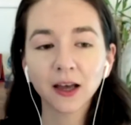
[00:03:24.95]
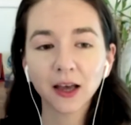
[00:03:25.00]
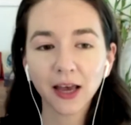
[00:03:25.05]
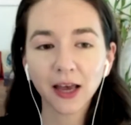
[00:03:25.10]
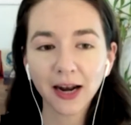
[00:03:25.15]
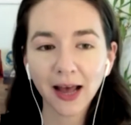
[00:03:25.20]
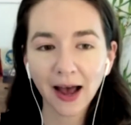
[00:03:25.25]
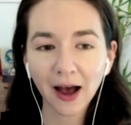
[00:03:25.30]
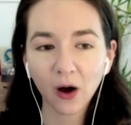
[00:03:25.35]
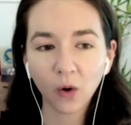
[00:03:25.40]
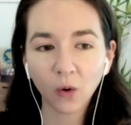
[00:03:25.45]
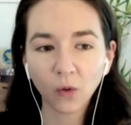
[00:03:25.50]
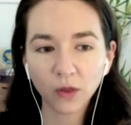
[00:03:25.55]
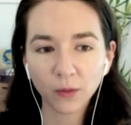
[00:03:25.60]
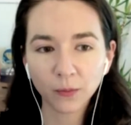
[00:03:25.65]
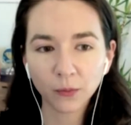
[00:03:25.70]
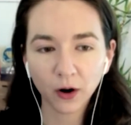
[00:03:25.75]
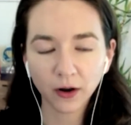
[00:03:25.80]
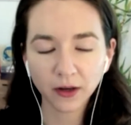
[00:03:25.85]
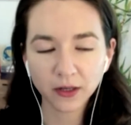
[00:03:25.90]
in how the
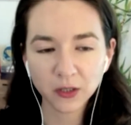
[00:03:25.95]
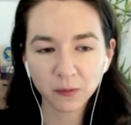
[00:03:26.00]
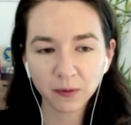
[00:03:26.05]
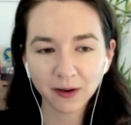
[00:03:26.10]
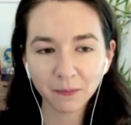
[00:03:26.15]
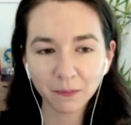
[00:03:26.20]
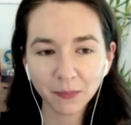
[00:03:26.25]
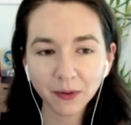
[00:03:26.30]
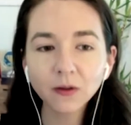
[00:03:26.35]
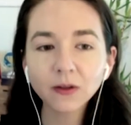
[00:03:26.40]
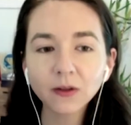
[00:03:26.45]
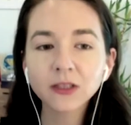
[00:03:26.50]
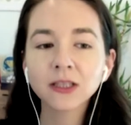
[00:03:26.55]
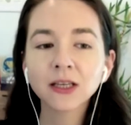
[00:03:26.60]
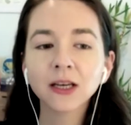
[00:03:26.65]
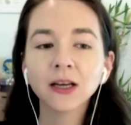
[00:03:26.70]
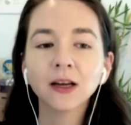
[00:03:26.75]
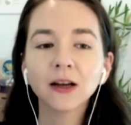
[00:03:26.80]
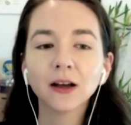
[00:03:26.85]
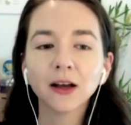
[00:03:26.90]
products are being built
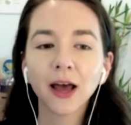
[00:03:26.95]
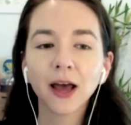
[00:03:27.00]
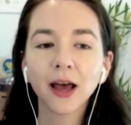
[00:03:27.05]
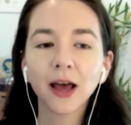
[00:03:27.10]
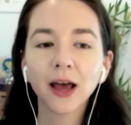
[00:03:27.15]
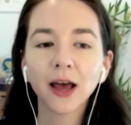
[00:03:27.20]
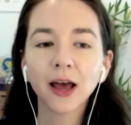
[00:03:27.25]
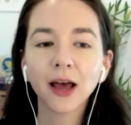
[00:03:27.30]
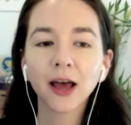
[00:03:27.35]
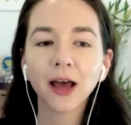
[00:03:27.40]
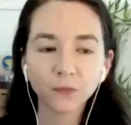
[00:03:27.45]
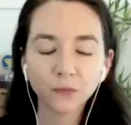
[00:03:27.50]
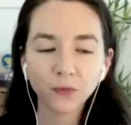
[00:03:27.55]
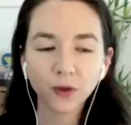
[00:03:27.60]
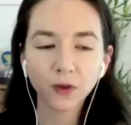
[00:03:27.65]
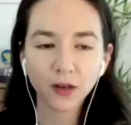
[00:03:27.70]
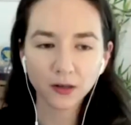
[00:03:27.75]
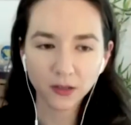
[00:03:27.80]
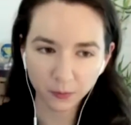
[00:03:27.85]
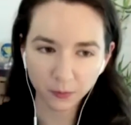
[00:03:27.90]
and
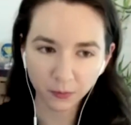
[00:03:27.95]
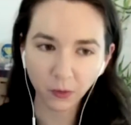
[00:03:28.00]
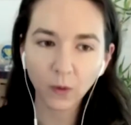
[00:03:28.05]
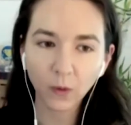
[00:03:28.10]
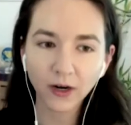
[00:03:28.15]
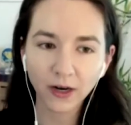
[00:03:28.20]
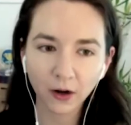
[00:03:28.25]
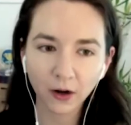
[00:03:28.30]
deployed and